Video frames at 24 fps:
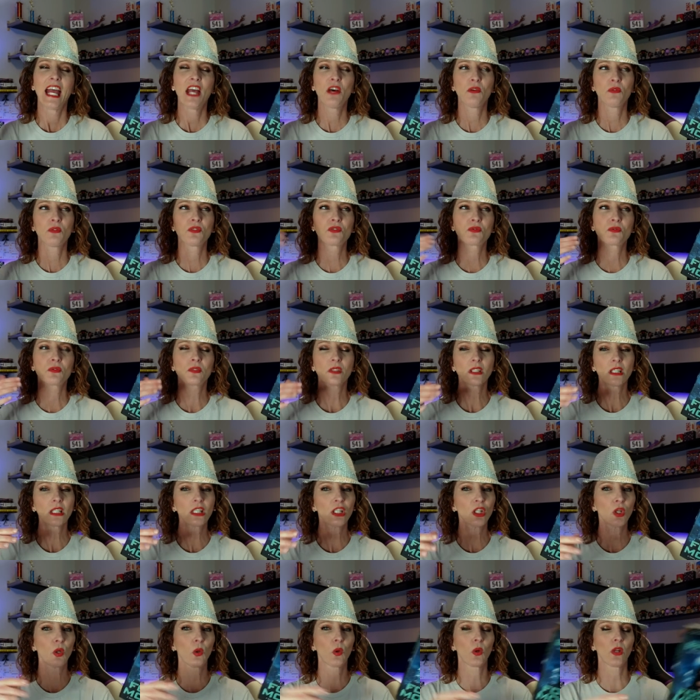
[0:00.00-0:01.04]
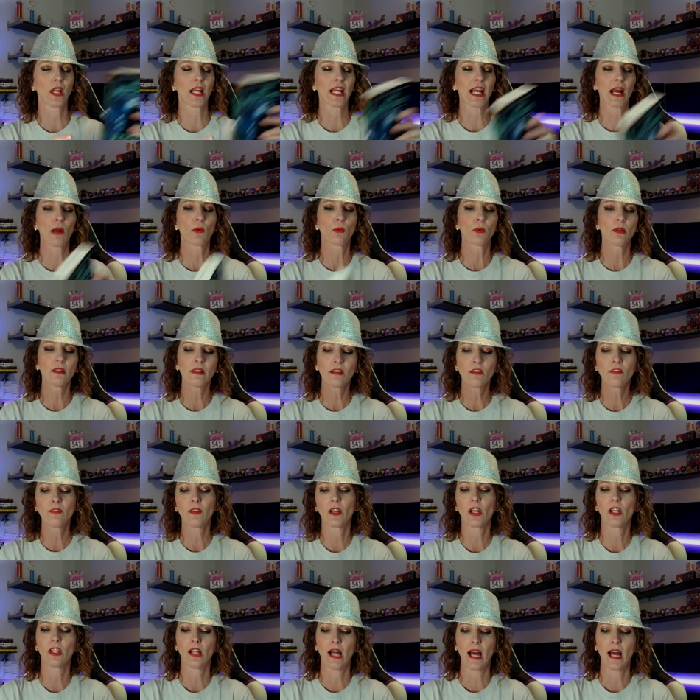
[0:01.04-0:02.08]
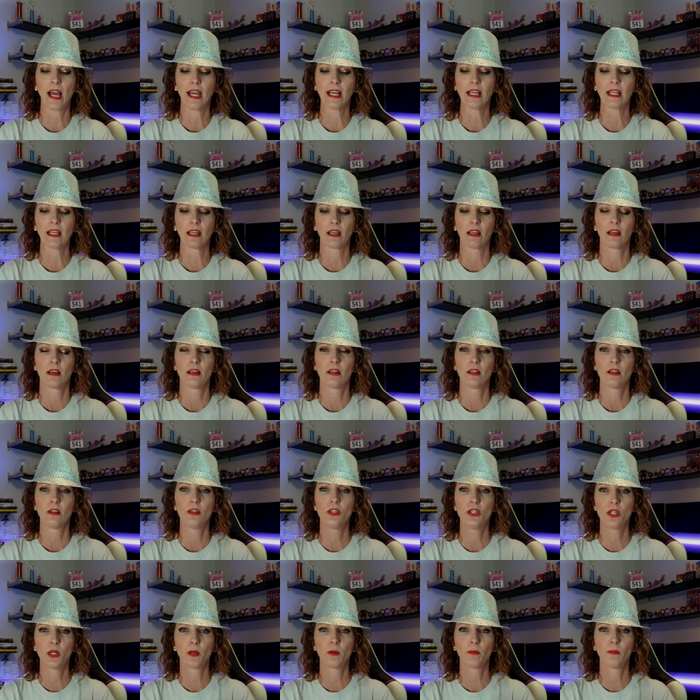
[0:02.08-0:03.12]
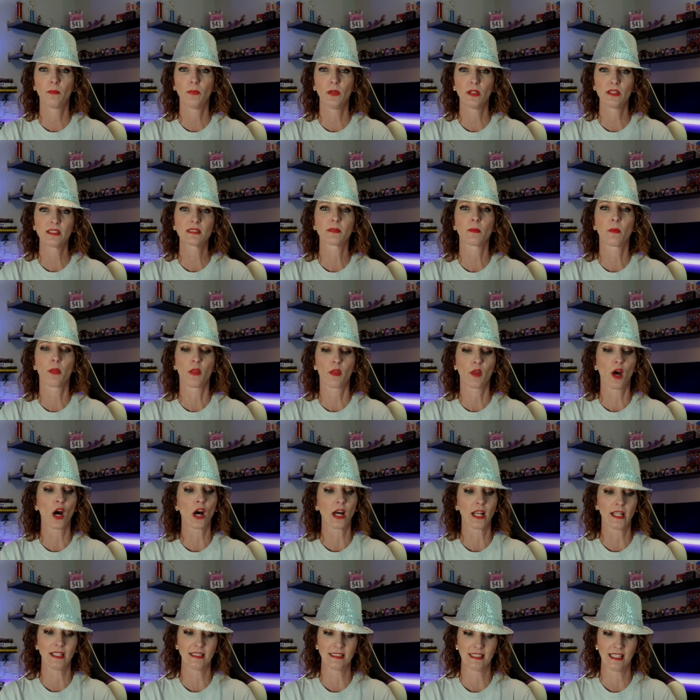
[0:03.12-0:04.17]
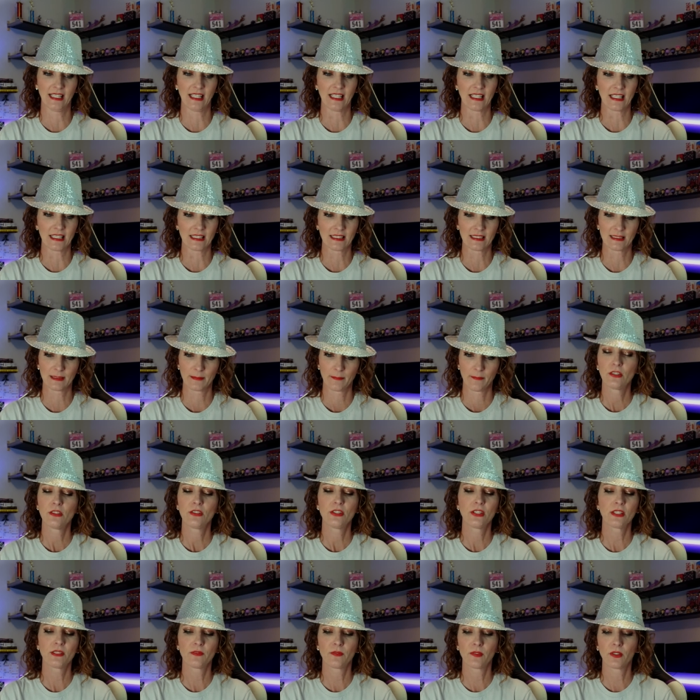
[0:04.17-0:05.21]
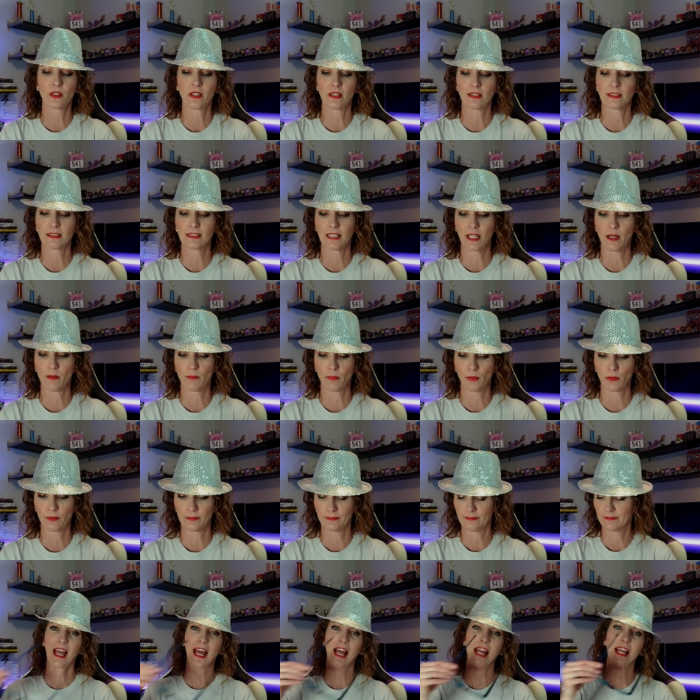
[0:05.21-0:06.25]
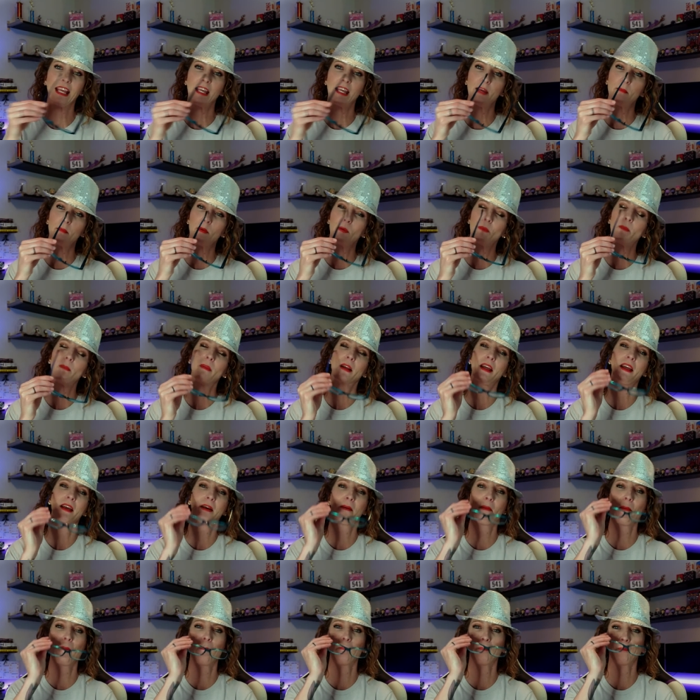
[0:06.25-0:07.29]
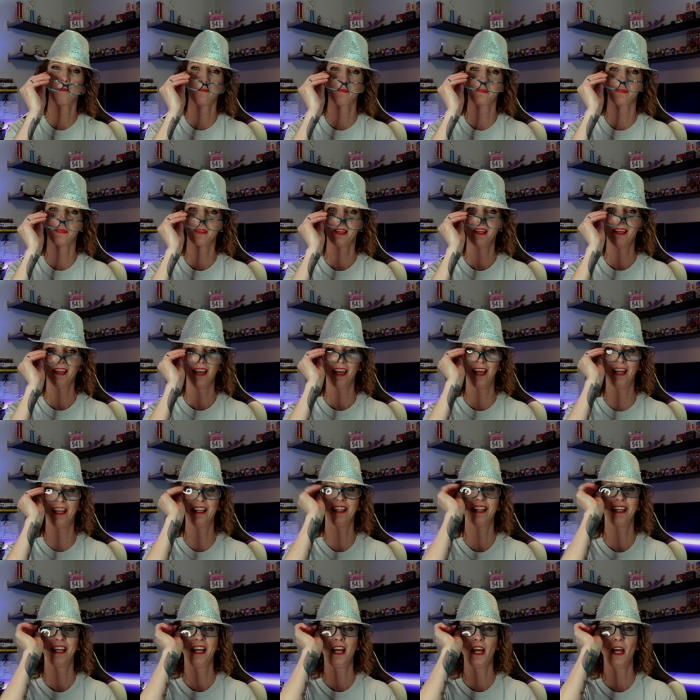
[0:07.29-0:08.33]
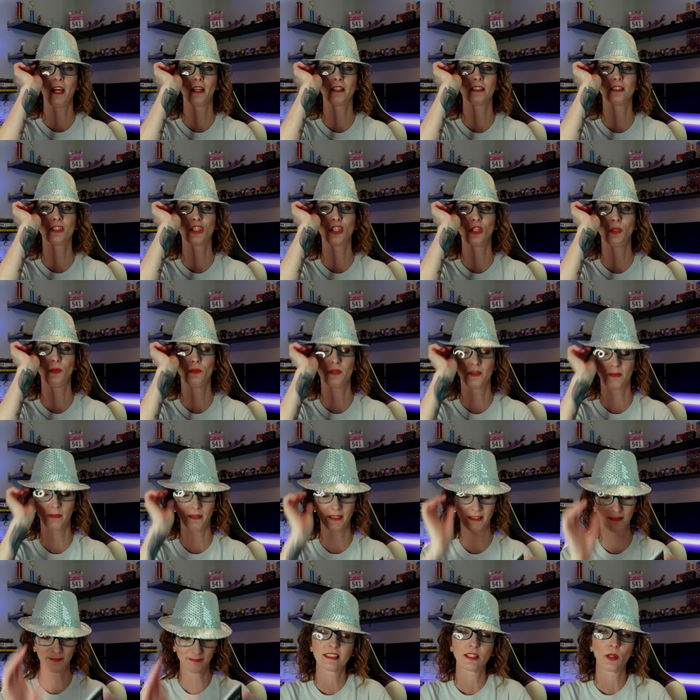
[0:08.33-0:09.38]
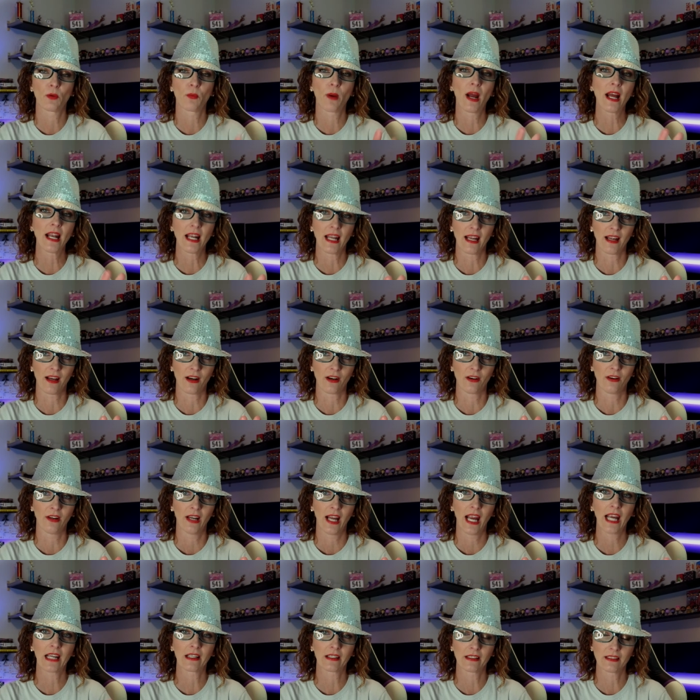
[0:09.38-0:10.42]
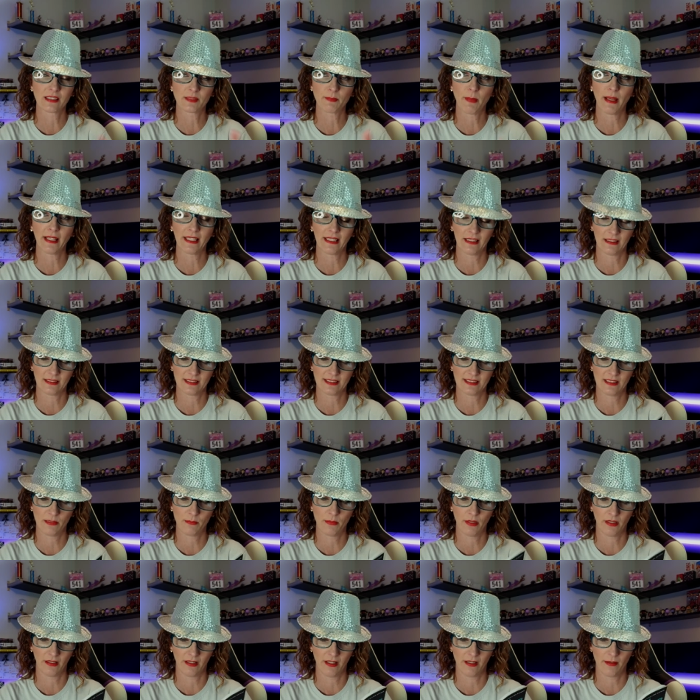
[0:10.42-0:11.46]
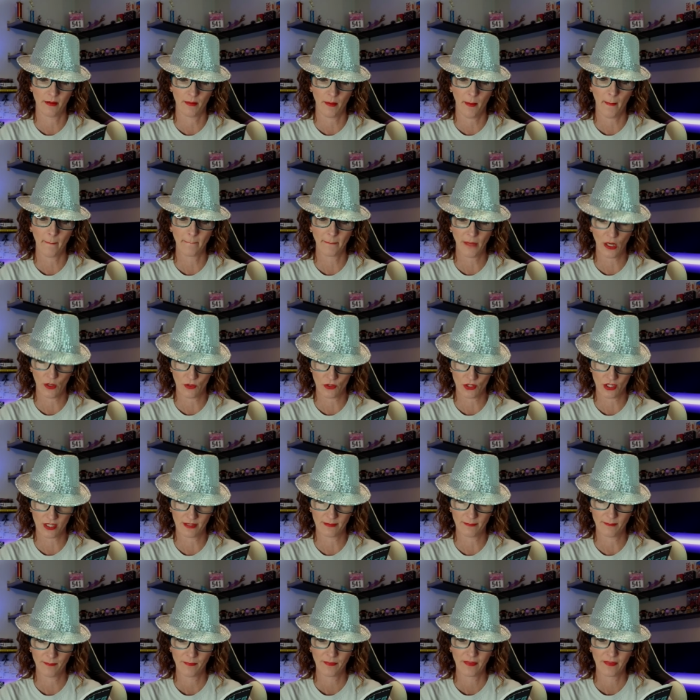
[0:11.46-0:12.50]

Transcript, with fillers: It was really cool. Like, I really felt like Jim put some thought into this. Just for an example, I gotta get one. Excuse me. So right now, Harry's making a stimulant potion.